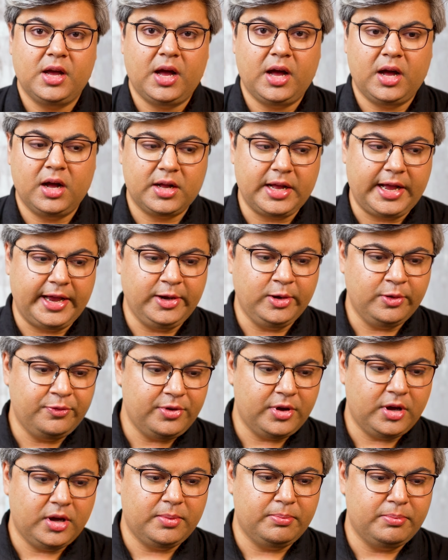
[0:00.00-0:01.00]
a kind of
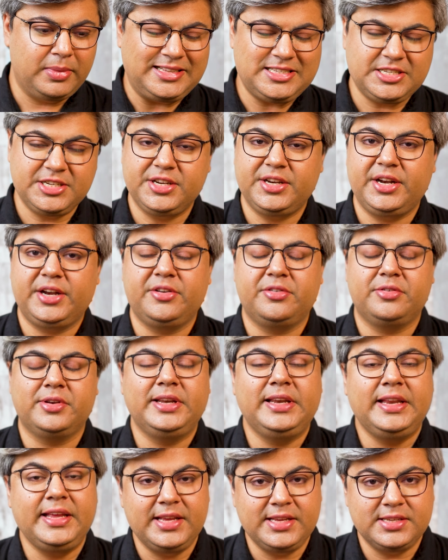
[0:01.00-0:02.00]
a much needed
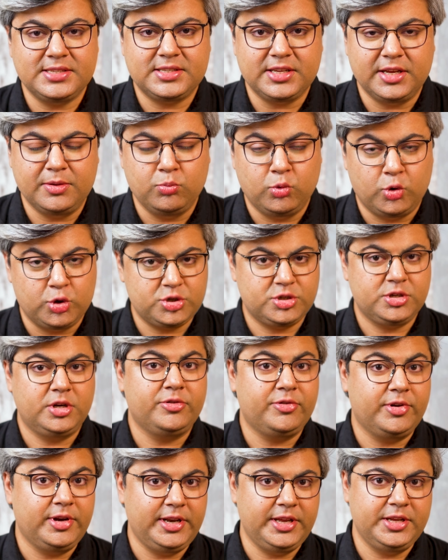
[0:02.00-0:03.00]
release, emotional
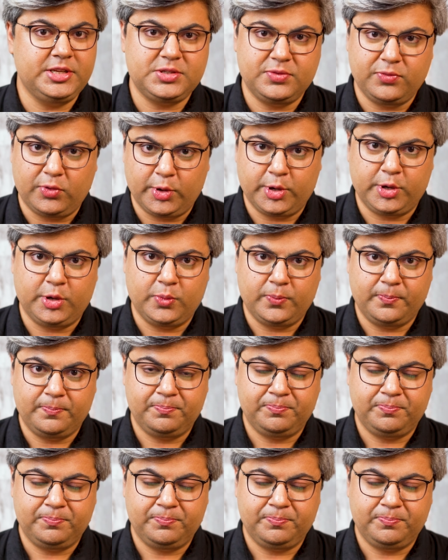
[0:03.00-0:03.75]
release for you.